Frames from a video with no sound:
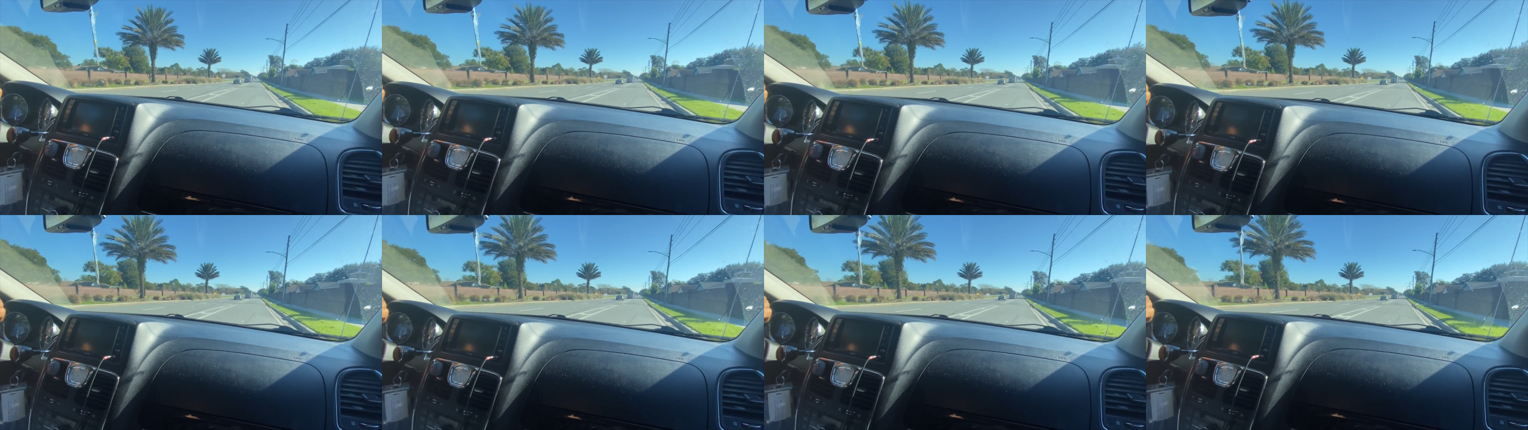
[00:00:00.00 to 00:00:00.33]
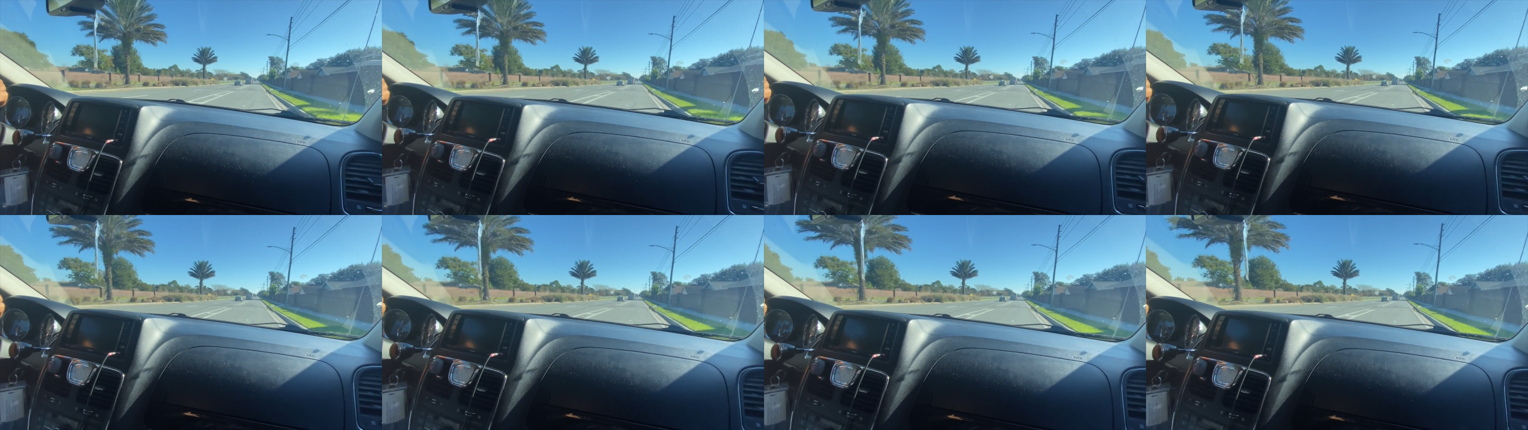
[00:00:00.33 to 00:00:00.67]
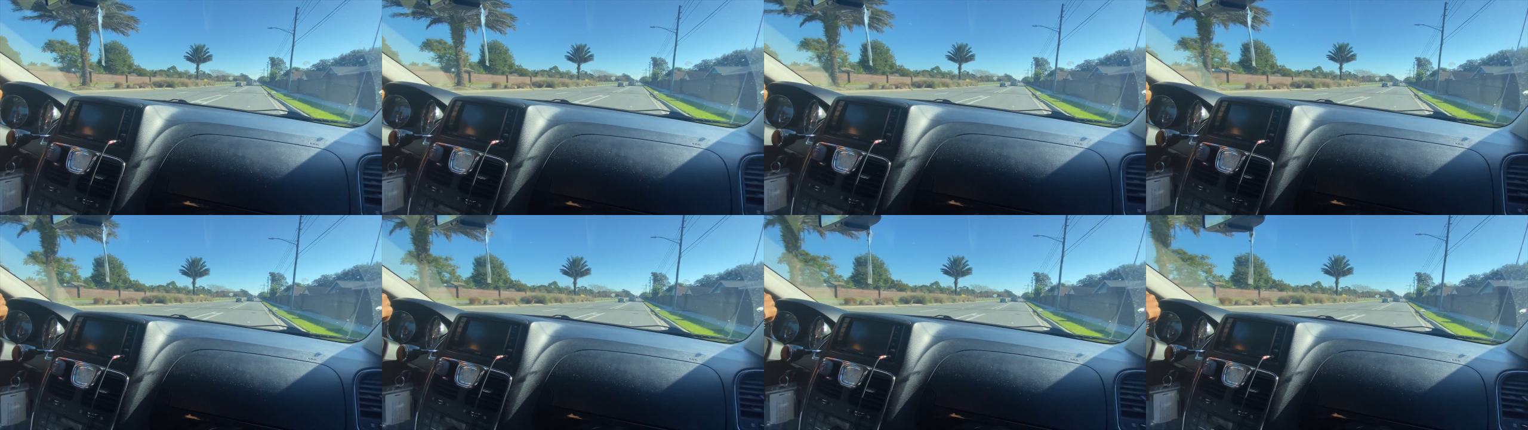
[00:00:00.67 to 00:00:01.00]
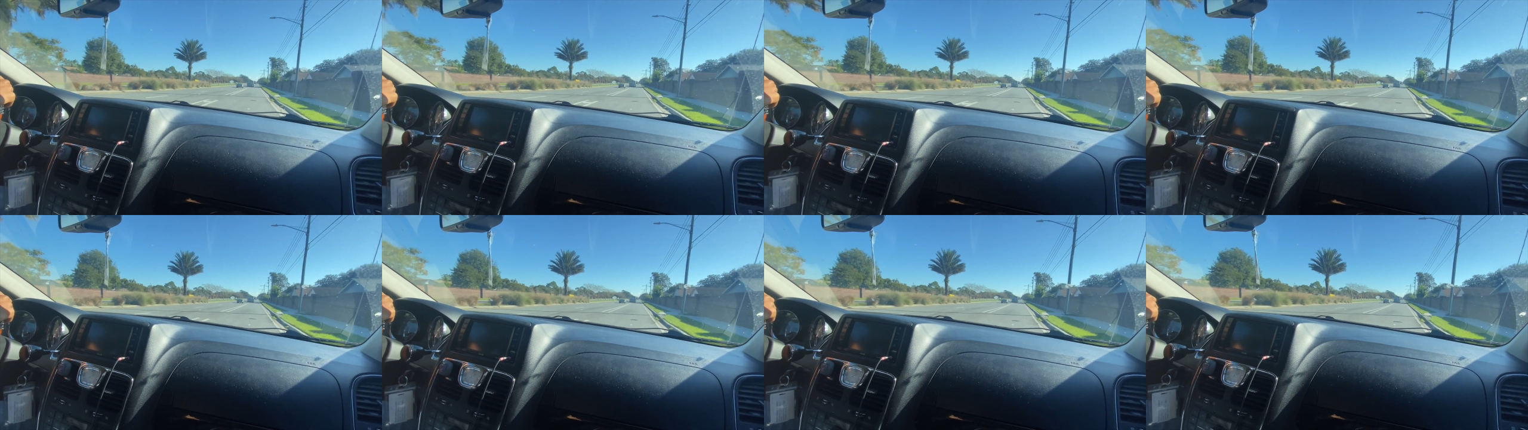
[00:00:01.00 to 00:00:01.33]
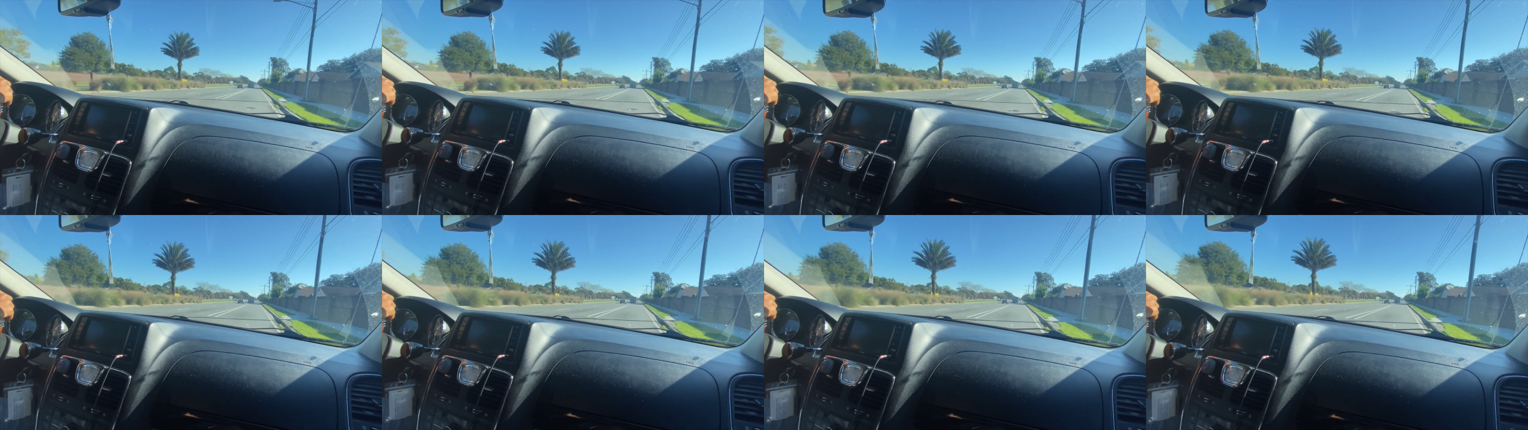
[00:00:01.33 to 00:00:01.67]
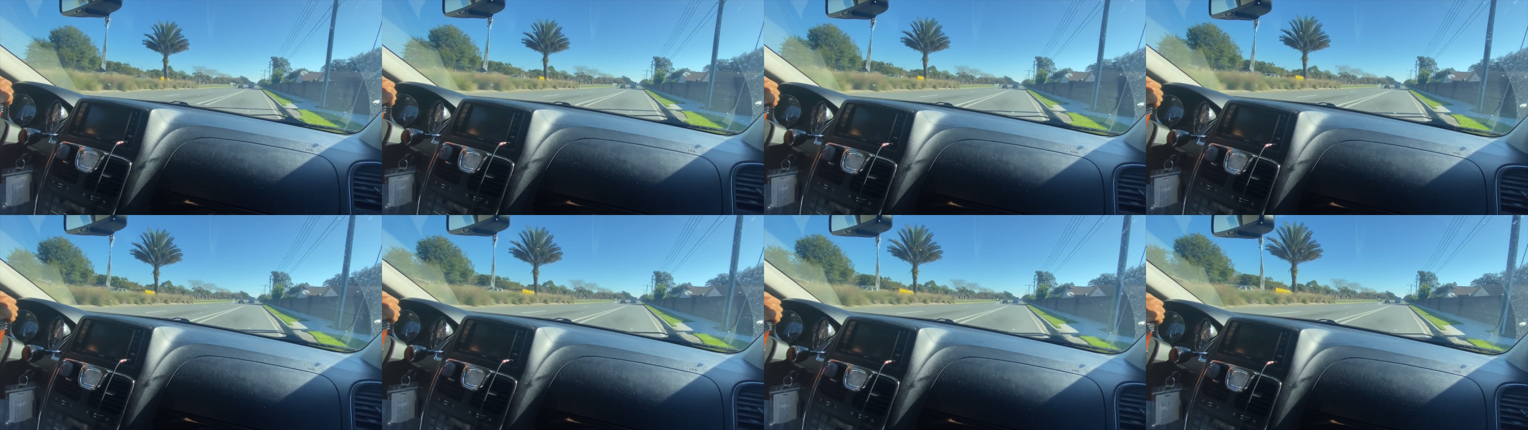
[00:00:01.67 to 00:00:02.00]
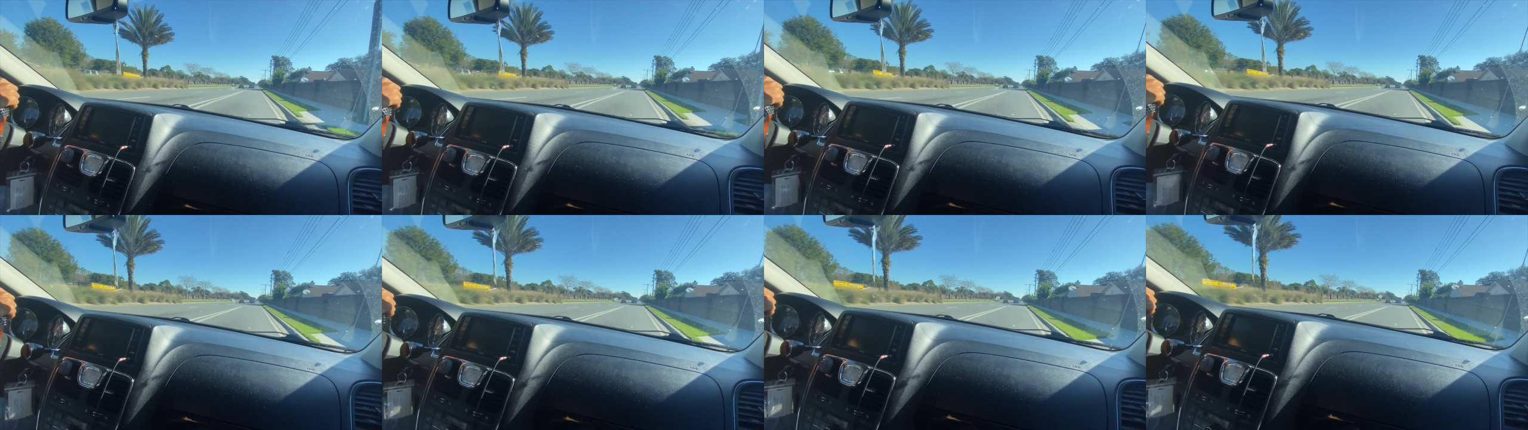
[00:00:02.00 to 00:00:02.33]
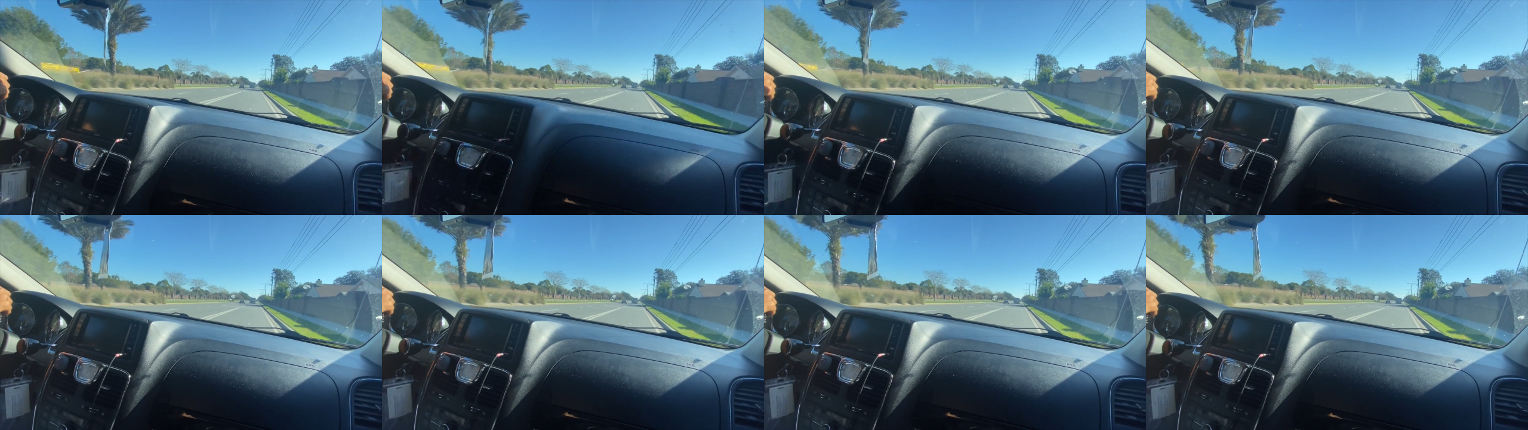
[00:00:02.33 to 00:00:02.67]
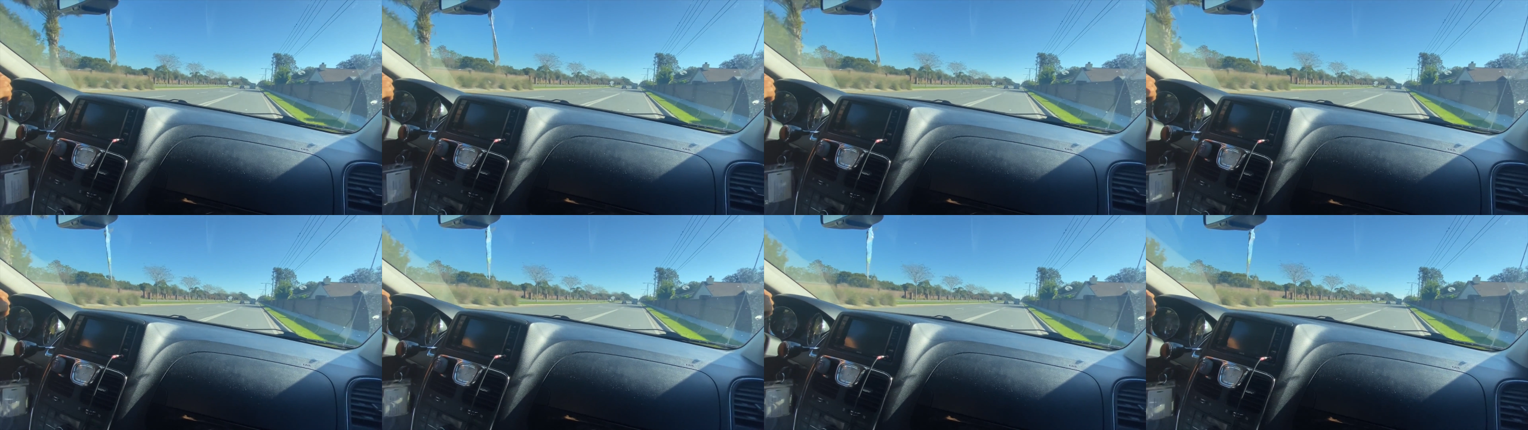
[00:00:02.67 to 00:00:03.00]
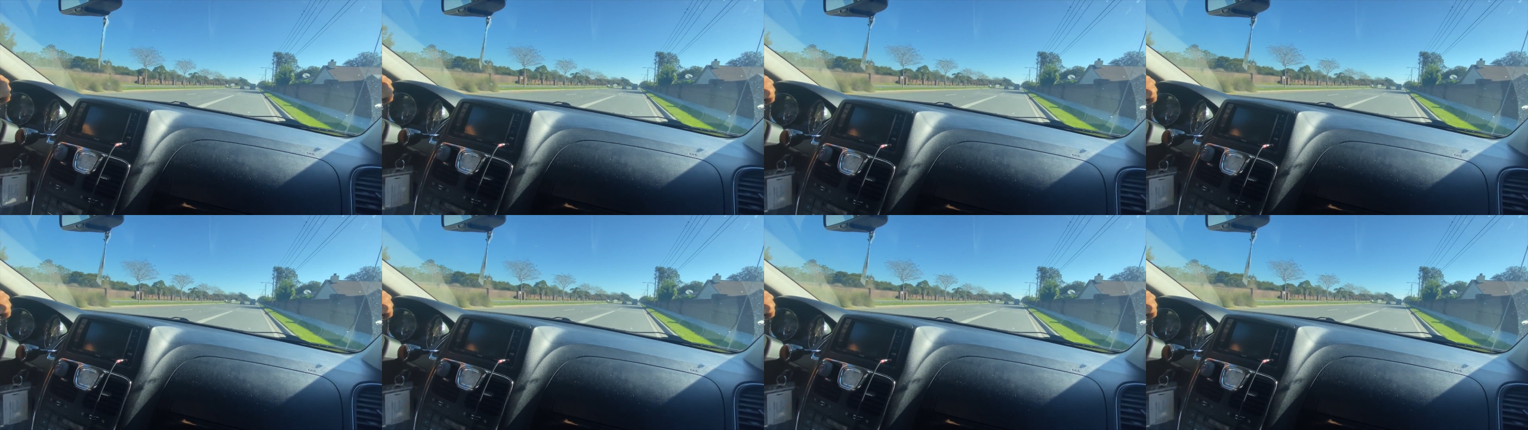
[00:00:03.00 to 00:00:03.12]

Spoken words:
No face is visible, so there are no lips to read.